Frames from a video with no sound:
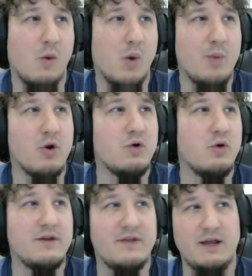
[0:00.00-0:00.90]
One more
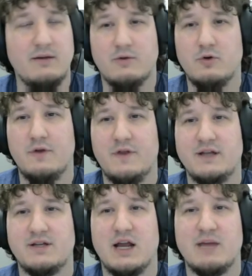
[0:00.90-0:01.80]
cool thing
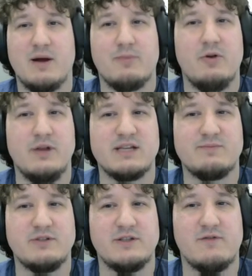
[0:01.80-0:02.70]
talking about Broly
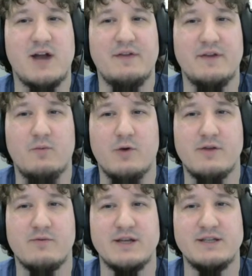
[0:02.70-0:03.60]
Explosive Wrath, and one of
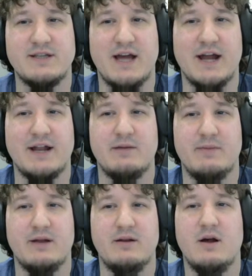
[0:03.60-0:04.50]
the reasons I added him
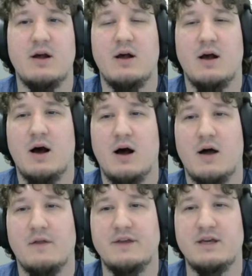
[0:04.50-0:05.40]
in,
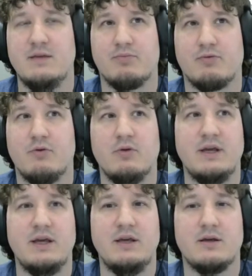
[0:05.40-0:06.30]
the
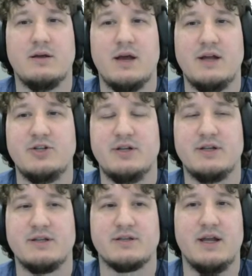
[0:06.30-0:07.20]
Broly engine
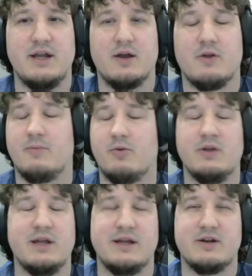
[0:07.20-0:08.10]
is getting, or the
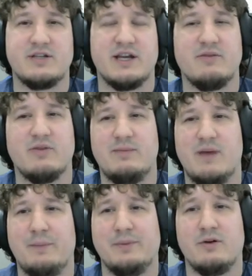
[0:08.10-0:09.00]
Broly leader is getting really
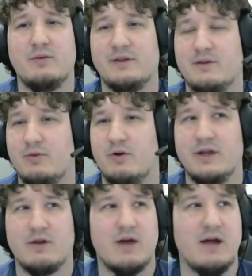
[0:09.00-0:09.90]
popular with the
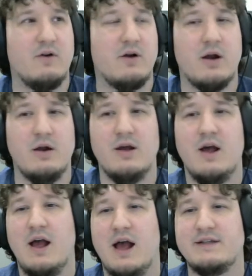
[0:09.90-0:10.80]
Broly Arrival card,
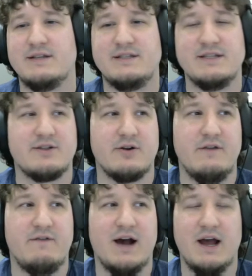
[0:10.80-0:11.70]
and since he's
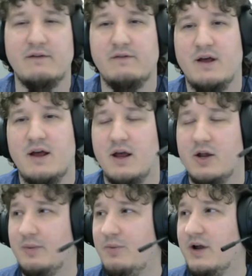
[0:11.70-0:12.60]
35,
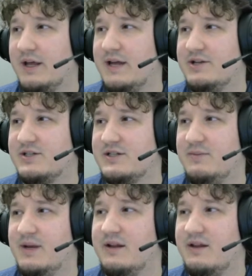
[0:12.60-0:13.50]
your opponent can't just
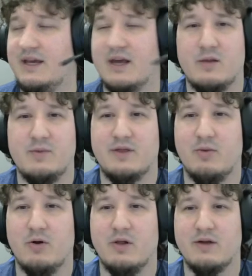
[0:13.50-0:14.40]
immediately kill him with the
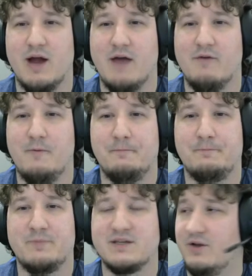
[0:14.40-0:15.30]
Broly Arrival,
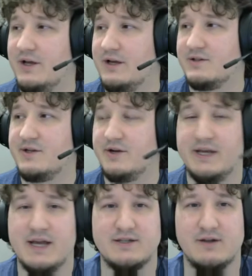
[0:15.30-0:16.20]
because he only kills
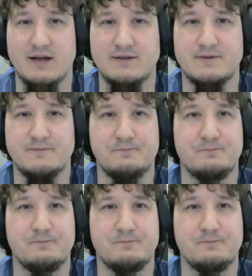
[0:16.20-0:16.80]
30Ks or less.